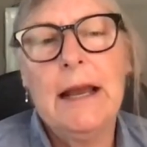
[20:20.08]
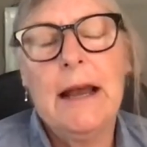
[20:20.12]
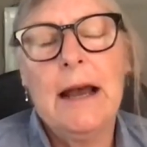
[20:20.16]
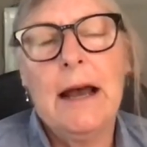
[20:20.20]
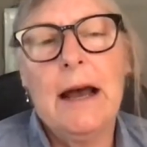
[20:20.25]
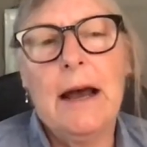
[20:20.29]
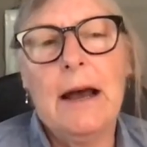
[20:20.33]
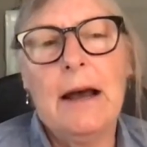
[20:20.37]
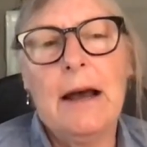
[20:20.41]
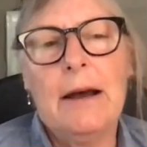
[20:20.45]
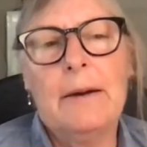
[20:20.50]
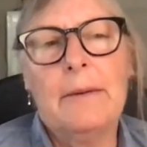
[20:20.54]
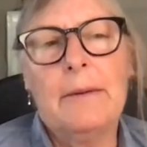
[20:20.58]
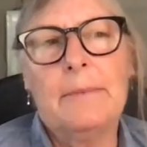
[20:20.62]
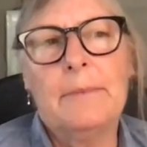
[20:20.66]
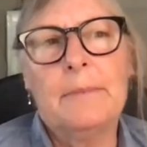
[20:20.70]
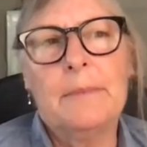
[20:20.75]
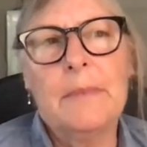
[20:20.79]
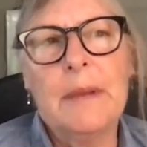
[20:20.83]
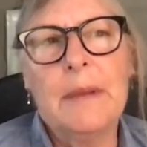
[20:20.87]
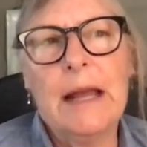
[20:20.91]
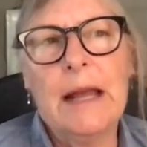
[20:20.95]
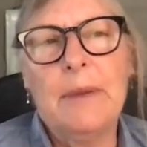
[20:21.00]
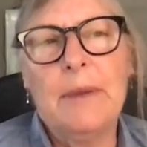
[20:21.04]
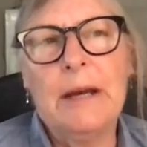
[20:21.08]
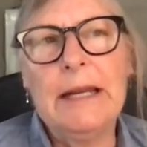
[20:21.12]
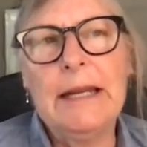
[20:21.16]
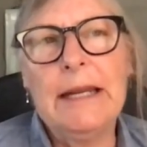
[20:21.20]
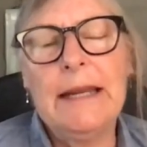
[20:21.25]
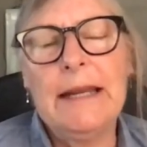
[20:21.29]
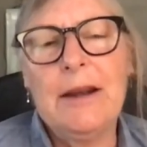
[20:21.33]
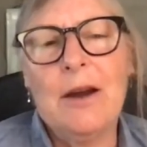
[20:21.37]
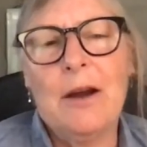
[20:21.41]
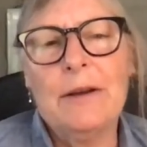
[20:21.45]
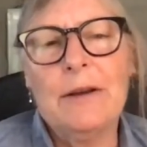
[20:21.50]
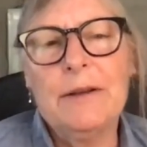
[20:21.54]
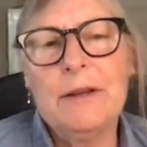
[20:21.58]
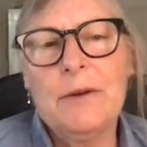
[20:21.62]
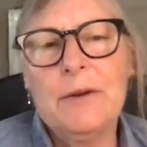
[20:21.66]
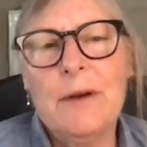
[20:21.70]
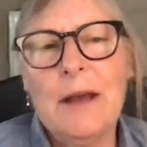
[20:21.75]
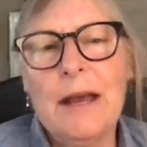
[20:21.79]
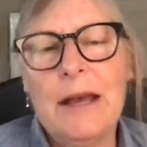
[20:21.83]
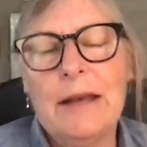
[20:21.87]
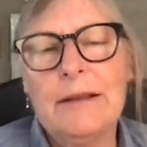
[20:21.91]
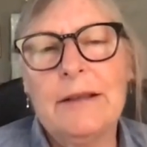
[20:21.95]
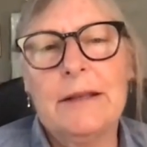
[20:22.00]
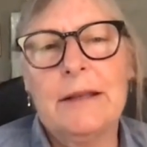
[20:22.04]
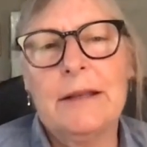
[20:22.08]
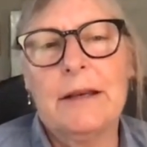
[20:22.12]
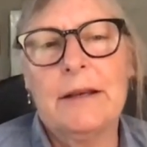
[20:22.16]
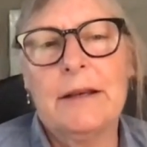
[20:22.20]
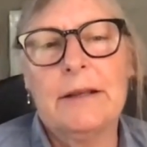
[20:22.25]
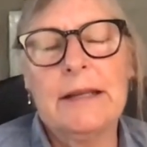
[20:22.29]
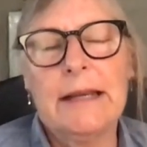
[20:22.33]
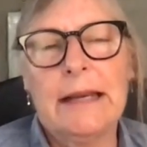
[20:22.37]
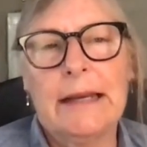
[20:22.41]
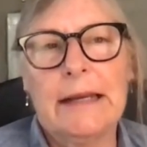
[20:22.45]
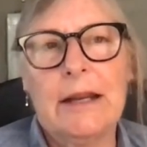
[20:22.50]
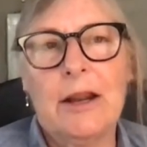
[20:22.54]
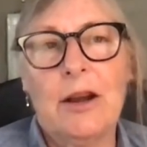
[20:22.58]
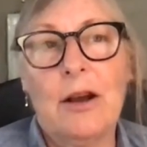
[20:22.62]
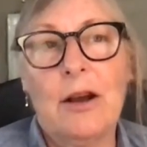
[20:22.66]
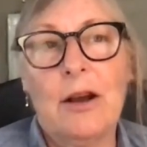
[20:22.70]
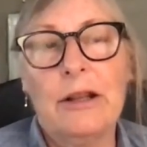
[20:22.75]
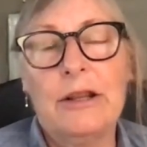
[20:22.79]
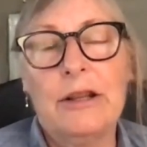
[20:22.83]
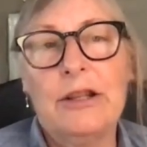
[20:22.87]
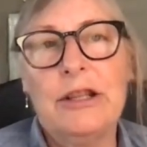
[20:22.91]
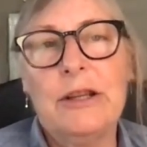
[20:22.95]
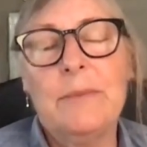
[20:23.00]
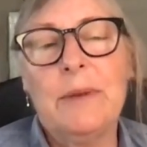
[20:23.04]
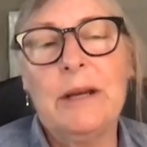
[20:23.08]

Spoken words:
but he also has the technology,